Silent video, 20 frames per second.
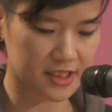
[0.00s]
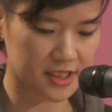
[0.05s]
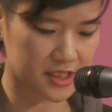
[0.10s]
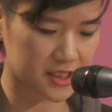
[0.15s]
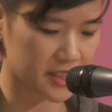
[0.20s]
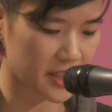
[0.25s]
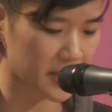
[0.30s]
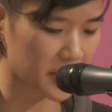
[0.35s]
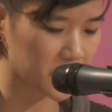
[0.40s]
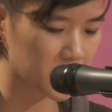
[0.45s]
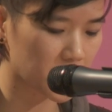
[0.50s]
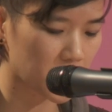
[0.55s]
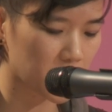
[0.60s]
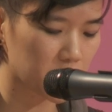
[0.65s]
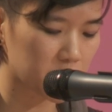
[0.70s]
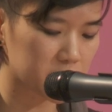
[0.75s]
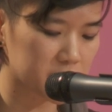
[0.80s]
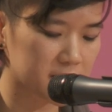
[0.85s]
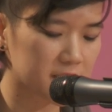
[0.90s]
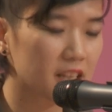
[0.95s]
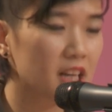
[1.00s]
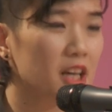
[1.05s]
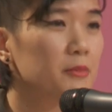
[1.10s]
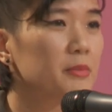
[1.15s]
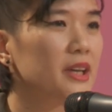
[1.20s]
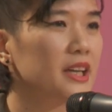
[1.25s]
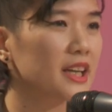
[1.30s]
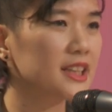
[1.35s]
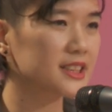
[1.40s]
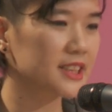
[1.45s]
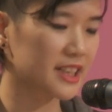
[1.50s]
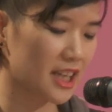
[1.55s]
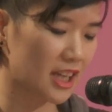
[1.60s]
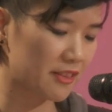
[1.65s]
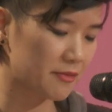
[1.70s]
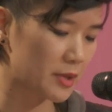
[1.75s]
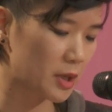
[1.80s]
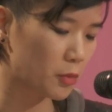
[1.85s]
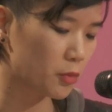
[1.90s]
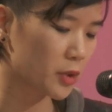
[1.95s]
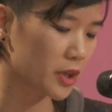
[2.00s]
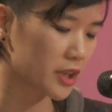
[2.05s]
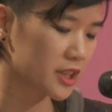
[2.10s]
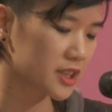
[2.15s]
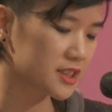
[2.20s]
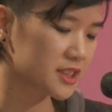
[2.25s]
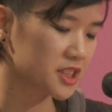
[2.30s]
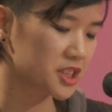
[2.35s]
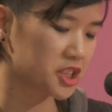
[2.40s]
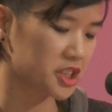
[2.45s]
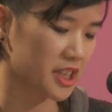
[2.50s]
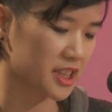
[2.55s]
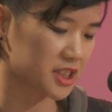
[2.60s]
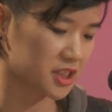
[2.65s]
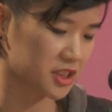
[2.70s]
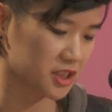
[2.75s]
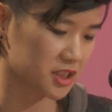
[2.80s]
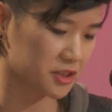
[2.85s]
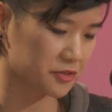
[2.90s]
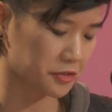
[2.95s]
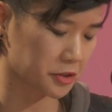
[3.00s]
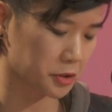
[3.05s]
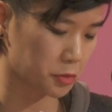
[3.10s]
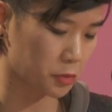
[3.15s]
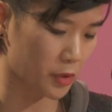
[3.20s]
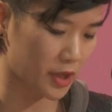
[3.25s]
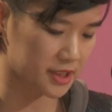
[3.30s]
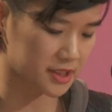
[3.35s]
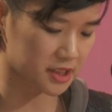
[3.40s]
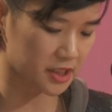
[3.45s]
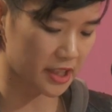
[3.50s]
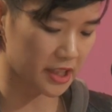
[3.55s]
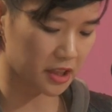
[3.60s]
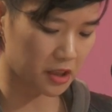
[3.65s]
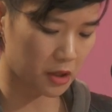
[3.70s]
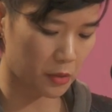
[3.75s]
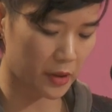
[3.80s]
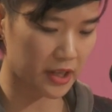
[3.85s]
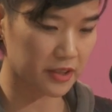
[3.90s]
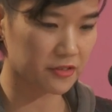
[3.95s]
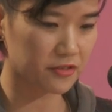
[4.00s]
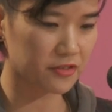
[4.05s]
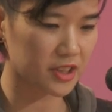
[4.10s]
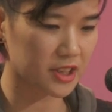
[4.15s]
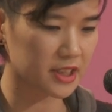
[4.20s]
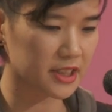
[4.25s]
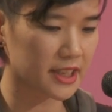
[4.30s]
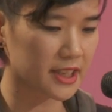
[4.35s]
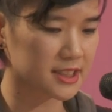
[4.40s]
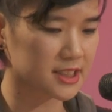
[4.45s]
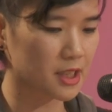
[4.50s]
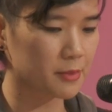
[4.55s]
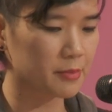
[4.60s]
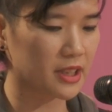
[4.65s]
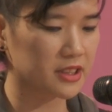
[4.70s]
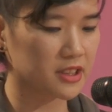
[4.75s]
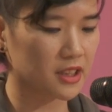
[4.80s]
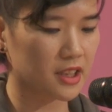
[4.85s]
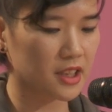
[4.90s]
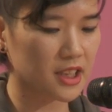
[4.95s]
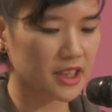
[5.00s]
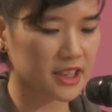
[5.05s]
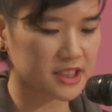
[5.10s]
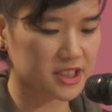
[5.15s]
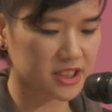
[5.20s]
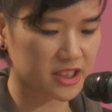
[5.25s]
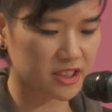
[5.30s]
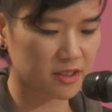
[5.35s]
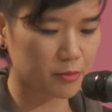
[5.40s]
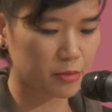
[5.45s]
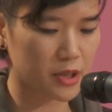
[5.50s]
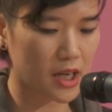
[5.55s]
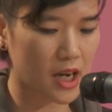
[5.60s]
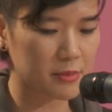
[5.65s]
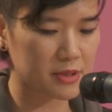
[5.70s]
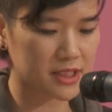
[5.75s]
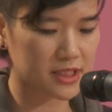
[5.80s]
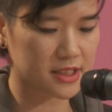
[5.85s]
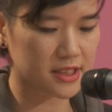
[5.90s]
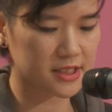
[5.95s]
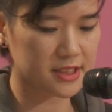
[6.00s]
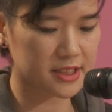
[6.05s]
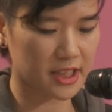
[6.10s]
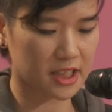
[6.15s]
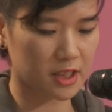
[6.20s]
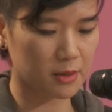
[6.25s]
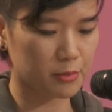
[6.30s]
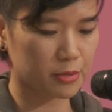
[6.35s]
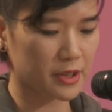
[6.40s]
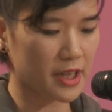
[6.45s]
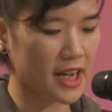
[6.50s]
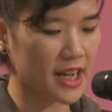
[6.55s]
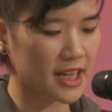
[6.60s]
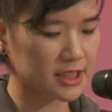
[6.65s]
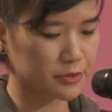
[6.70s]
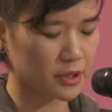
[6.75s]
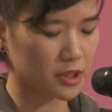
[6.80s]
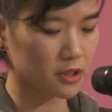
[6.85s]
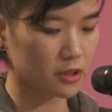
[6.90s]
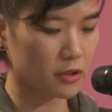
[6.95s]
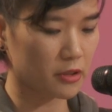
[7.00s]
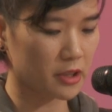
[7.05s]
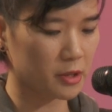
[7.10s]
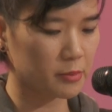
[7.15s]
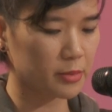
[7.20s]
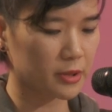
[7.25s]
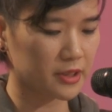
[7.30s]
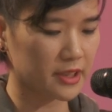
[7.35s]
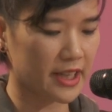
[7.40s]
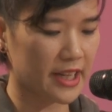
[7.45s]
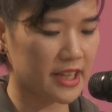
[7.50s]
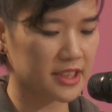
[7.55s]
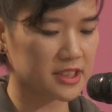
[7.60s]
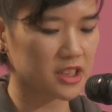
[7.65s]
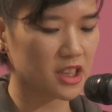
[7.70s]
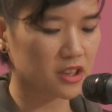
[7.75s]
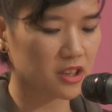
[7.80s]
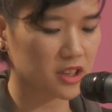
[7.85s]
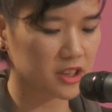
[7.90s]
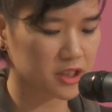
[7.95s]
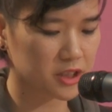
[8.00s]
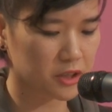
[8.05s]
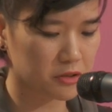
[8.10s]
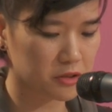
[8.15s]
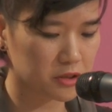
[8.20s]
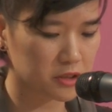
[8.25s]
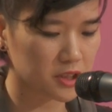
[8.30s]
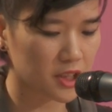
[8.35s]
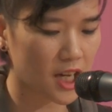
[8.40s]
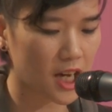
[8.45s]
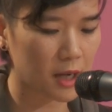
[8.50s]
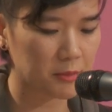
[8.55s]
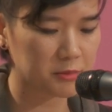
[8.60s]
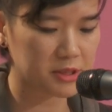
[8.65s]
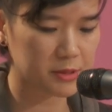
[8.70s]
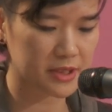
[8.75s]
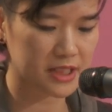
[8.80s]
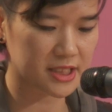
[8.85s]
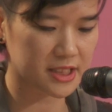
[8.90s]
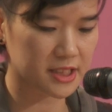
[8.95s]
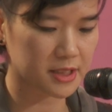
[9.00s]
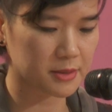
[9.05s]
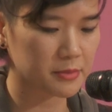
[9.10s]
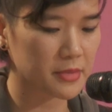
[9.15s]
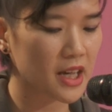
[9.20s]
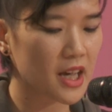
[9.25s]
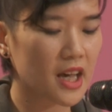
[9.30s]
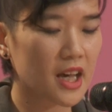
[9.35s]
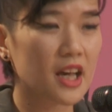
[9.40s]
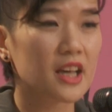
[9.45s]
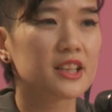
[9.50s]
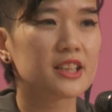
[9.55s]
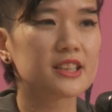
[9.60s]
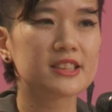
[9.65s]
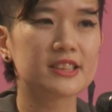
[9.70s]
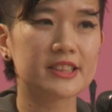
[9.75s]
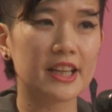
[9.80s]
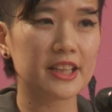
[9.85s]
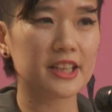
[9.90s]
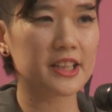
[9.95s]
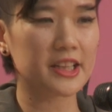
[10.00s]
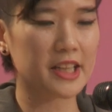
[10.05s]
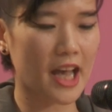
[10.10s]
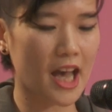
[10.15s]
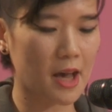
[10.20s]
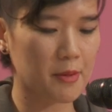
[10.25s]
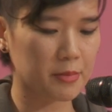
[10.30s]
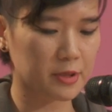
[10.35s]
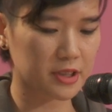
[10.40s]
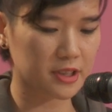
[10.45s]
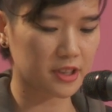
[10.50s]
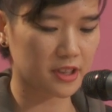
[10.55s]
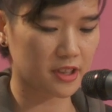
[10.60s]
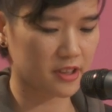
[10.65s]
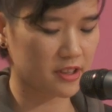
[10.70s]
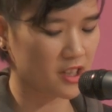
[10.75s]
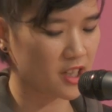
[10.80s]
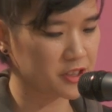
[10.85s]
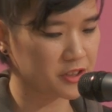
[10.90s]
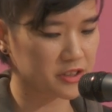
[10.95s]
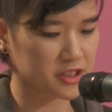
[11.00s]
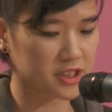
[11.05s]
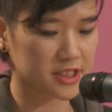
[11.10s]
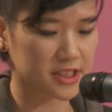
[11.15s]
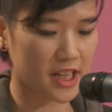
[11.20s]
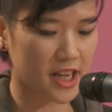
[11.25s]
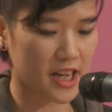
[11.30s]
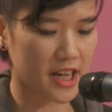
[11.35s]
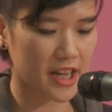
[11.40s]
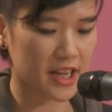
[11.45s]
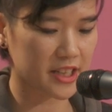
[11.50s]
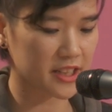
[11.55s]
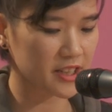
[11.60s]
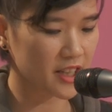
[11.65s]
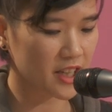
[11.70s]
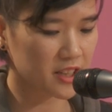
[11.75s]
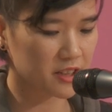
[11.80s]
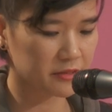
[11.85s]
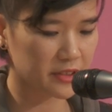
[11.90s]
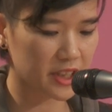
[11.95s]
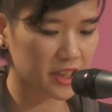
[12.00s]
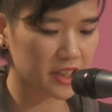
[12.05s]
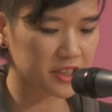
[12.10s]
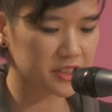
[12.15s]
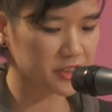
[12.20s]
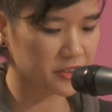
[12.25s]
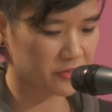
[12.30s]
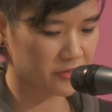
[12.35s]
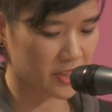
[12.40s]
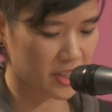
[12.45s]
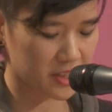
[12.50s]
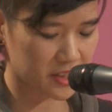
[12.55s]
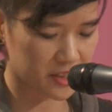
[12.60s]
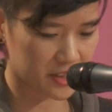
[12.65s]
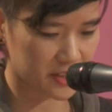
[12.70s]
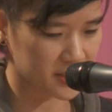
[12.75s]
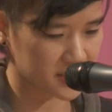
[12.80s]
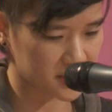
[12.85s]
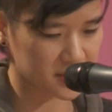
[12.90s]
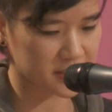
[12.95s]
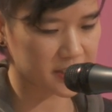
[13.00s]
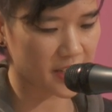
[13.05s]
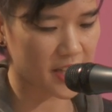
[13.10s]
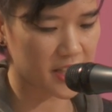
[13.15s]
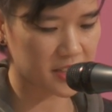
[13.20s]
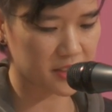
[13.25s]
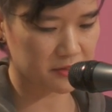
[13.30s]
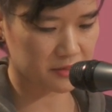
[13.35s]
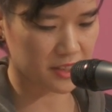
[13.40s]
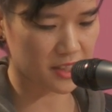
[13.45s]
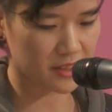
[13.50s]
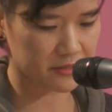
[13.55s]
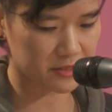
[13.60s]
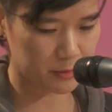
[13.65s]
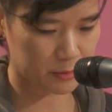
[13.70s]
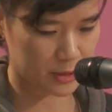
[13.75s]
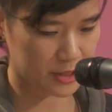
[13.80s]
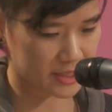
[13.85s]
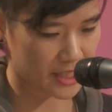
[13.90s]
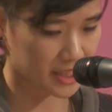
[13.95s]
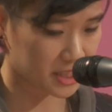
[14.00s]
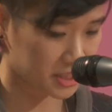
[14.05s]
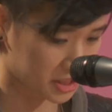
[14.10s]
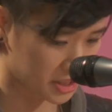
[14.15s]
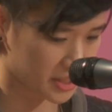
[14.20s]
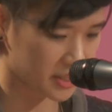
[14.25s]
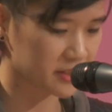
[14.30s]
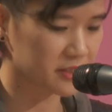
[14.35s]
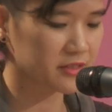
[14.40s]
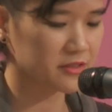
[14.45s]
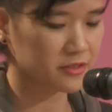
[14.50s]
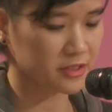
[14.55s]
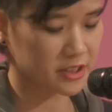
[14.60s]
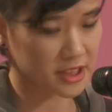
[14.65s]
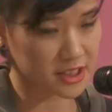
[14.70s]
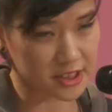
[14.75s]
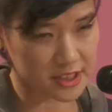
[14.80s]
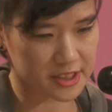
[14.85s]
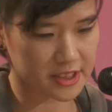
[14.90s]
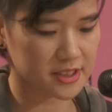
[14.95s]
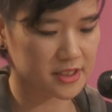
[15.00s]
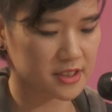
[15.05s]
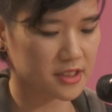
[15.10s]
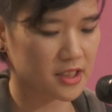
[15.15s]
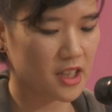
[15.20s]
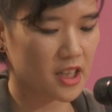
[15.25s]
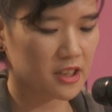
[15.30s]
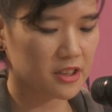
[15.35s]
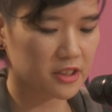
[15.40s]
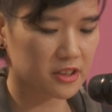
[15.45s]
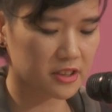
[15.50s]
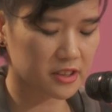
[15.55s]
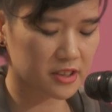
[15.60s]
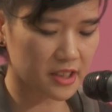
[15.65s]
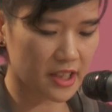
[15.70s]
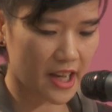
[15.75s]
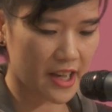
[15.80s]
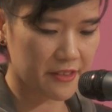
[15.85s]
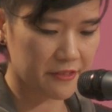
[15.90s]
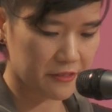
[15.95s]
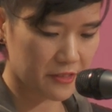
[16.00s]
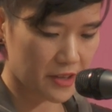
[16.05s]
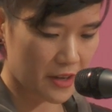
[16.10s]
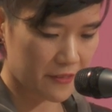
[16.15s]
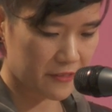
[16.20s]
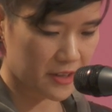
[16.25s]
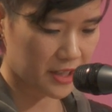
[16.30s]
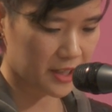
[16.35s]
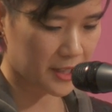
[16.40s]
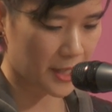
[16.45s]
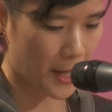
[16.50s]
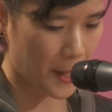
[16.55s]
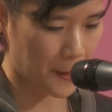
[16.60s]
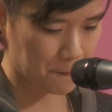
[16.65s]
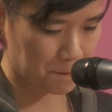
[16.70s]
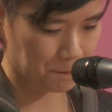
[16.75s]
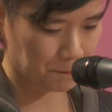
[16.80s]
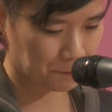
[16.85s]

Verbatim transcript: the saying goes, because it gave me words and gestures for once inchoate feelings about the cluster of promises that comprise what Lauren Berlant calls a cruel optimism. The state and capital are on your side. The ring on your finger is a sign of love and protection, for instance. The good life, fuck that.